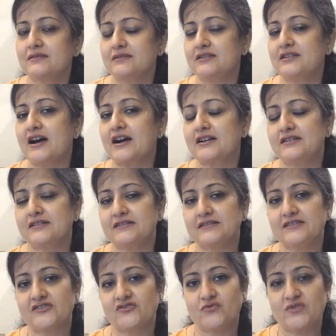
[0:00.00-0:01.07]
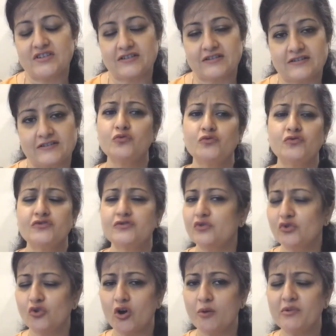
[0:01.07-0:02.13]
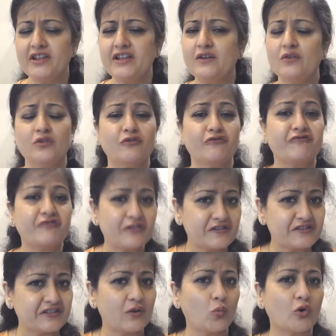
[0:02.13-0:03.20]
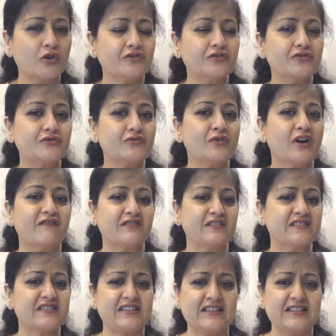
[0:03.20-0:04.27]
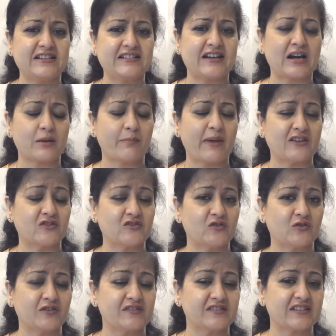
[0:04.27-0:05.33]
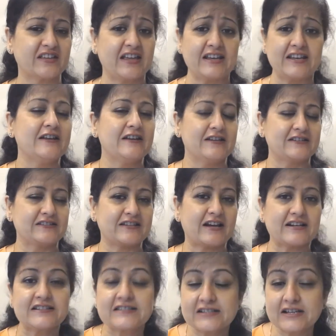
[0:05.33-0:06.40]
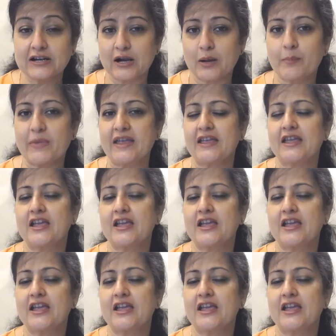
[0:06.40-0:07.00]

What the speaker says: dark knuckles treated. So normally the first thing what you do after seeing the dark patches on the skin is start scrubbing